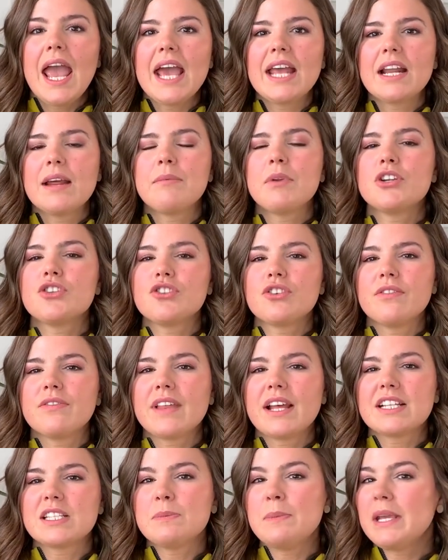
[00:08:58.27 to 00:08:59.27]
And I'm not sure if
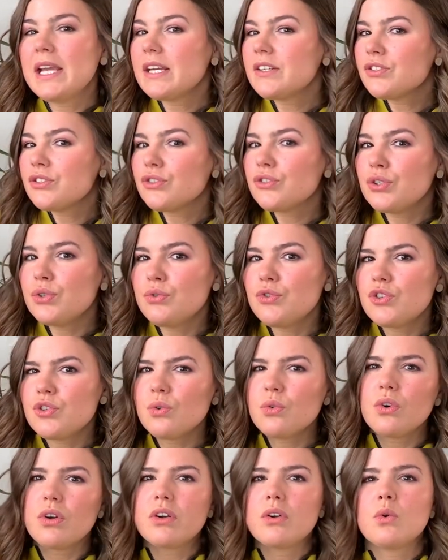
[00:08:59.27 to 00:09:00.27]
that's because they're too
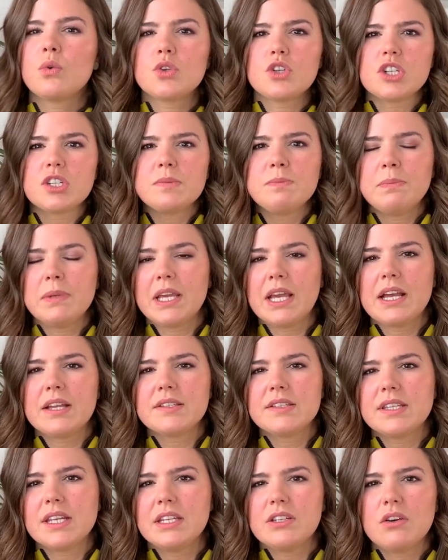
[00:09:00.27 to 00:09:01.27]
short or just
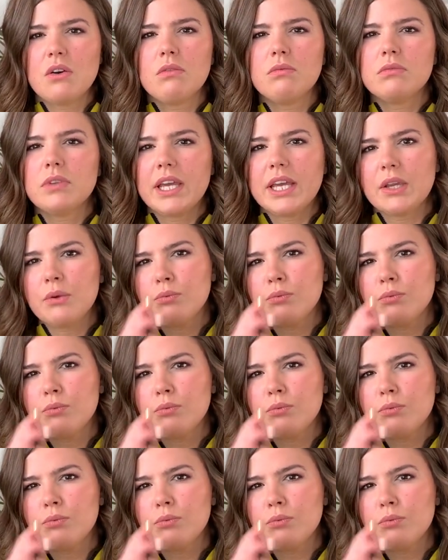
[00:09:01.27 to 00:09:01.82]
because they don't like